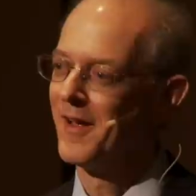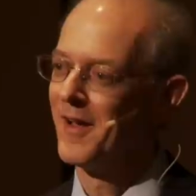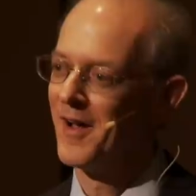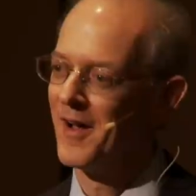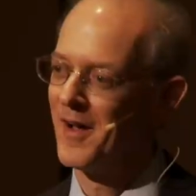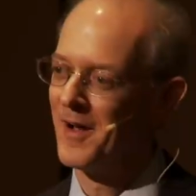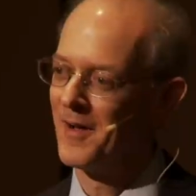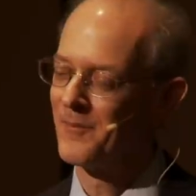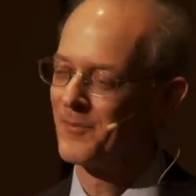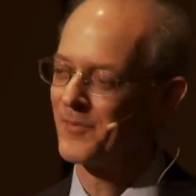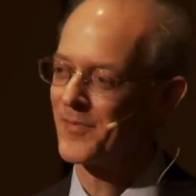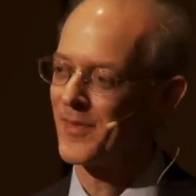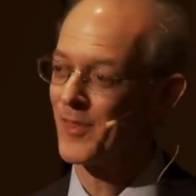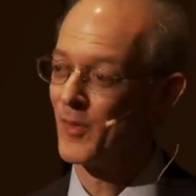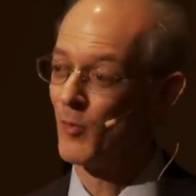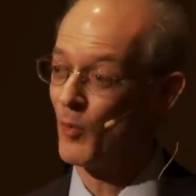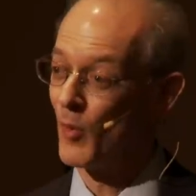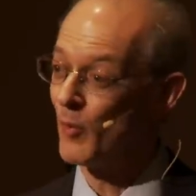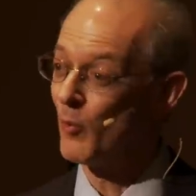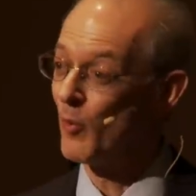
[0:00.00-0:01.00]
Uh,
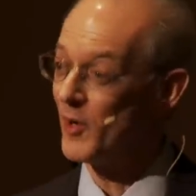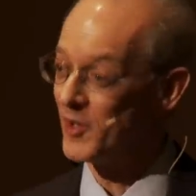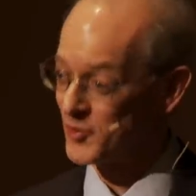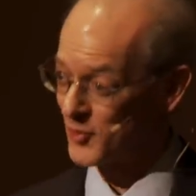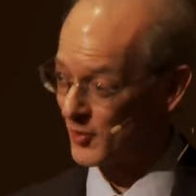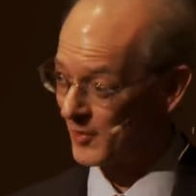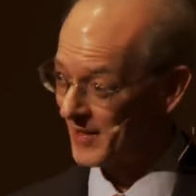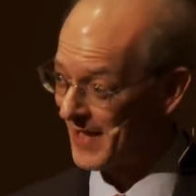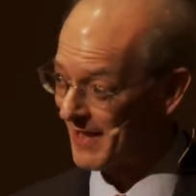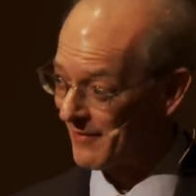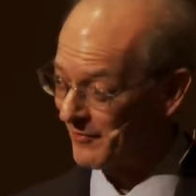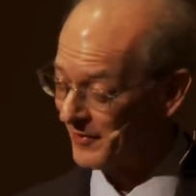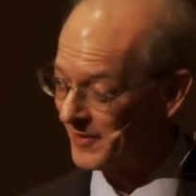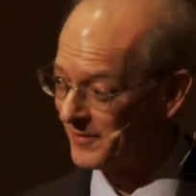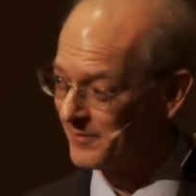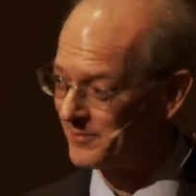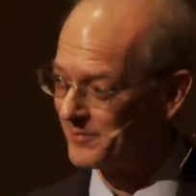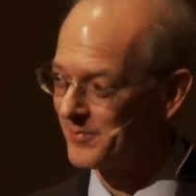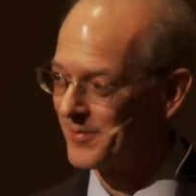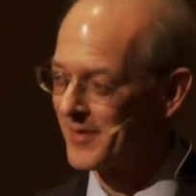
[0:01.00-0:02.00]
the woodwinds are
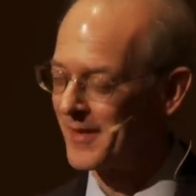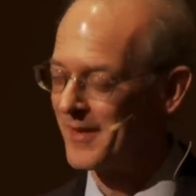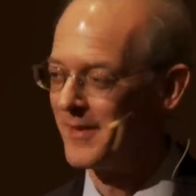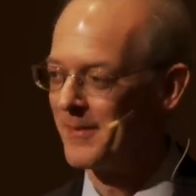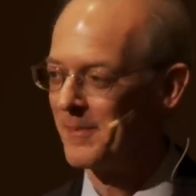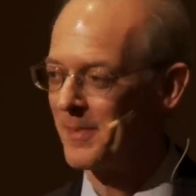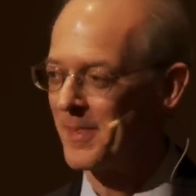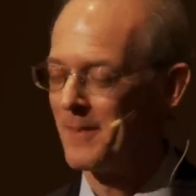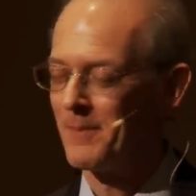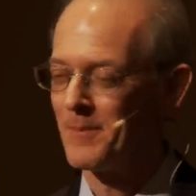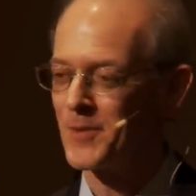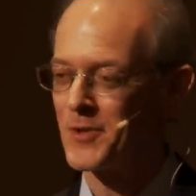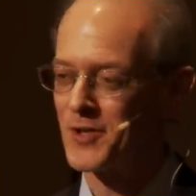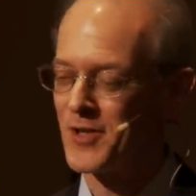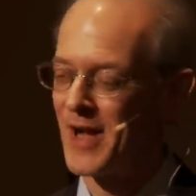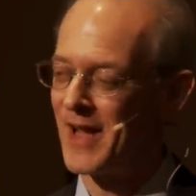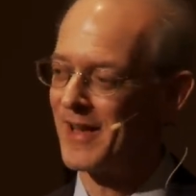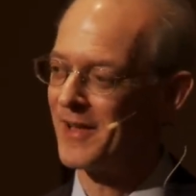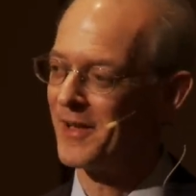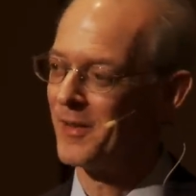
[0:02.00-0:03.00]
laughing.
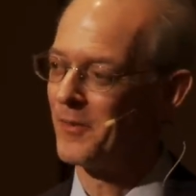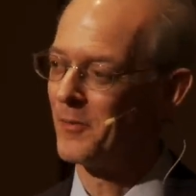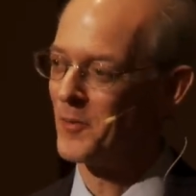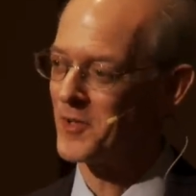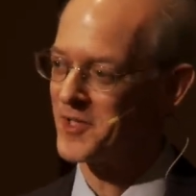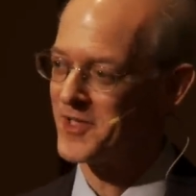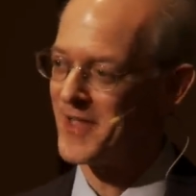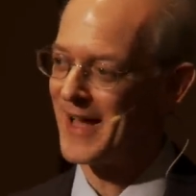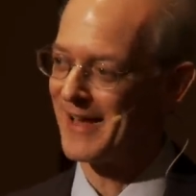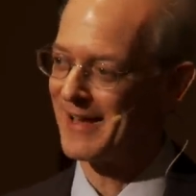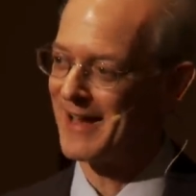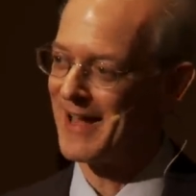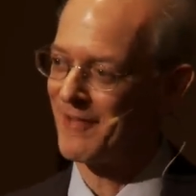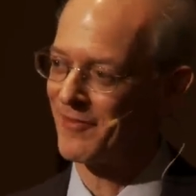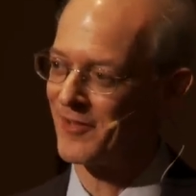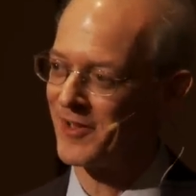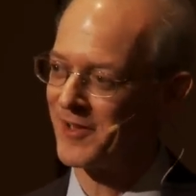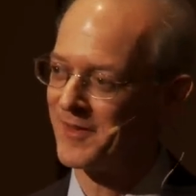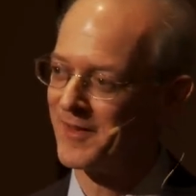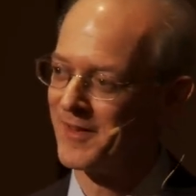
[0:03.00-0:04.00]
Stalin was not
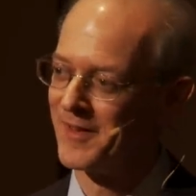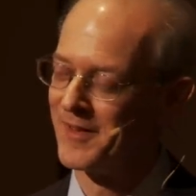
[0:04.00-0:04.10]
laughing.